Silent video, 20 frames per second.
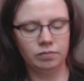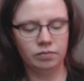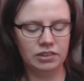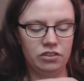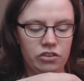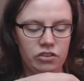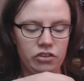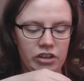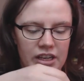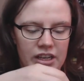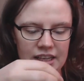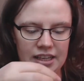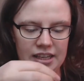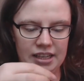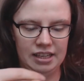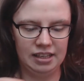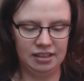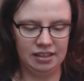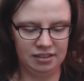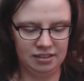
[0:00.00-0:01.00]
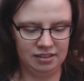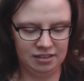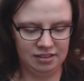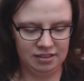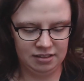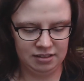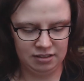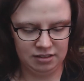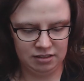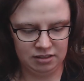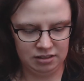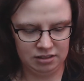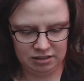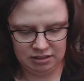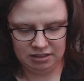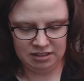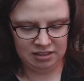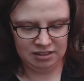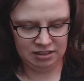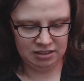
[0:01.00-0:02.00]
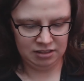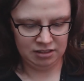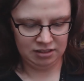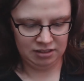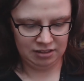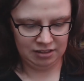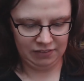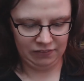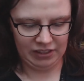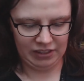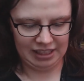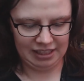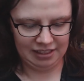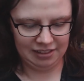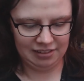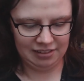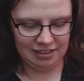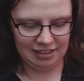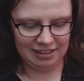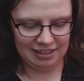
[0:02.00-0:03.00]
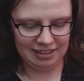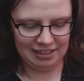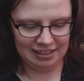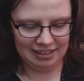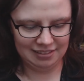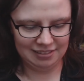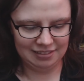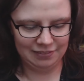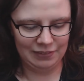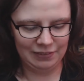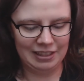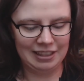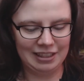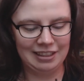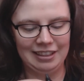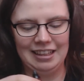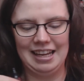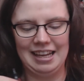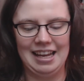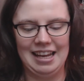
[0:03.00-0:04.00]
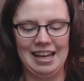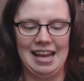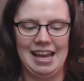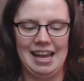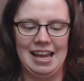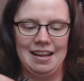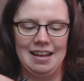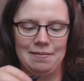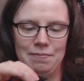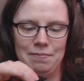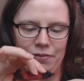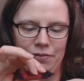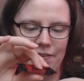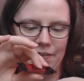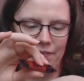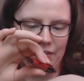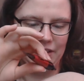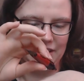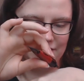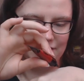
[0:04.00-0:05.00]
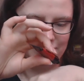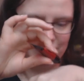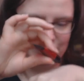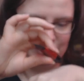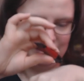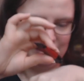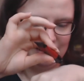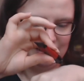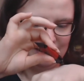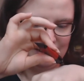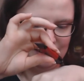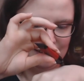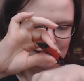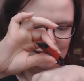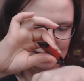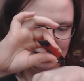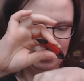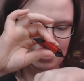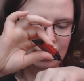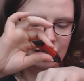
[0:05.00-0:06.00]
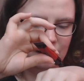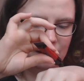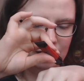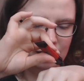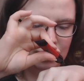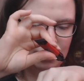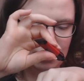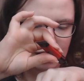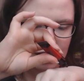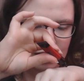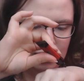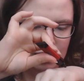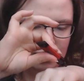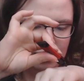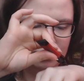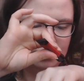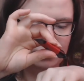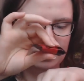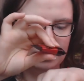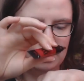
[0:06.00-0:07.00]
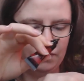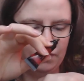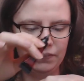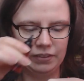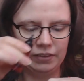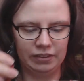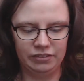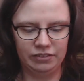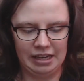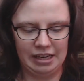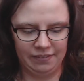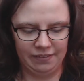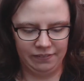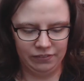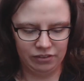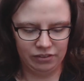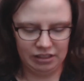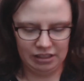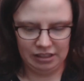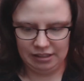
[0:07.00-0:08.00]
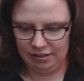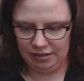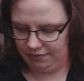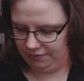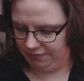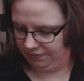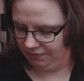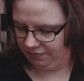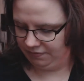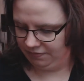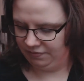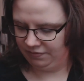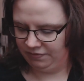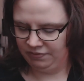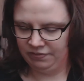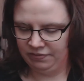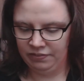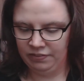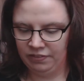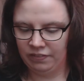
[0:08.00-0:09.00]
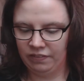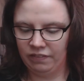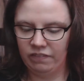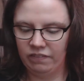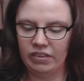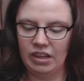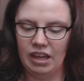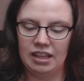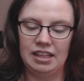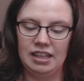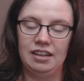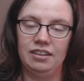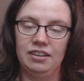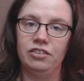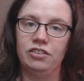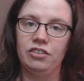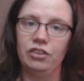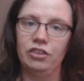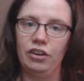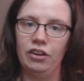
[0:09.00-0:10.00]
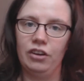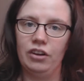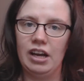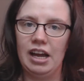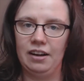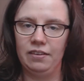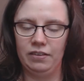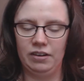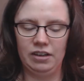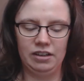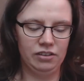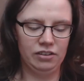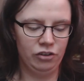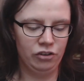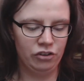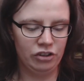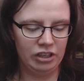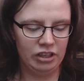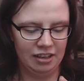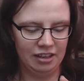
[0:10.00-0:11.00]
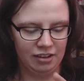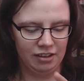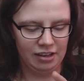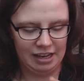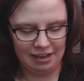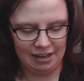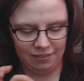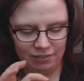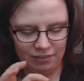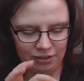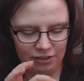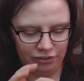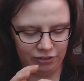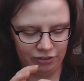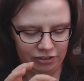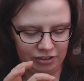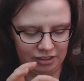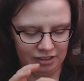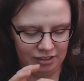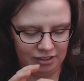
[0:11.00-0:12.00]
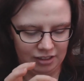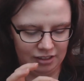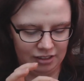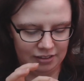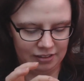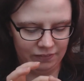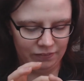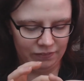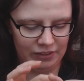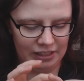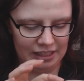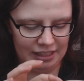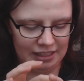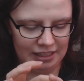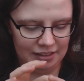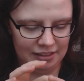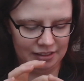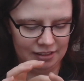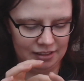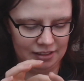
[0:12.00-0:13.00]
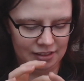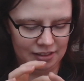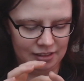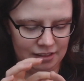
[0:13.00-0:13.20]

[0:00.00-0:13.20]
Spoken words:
Let's try again. Am I actually going to get some colour? I am. Fabulous, right. Do a couple of dabs here. And then I'll show you how not sheer you can make it.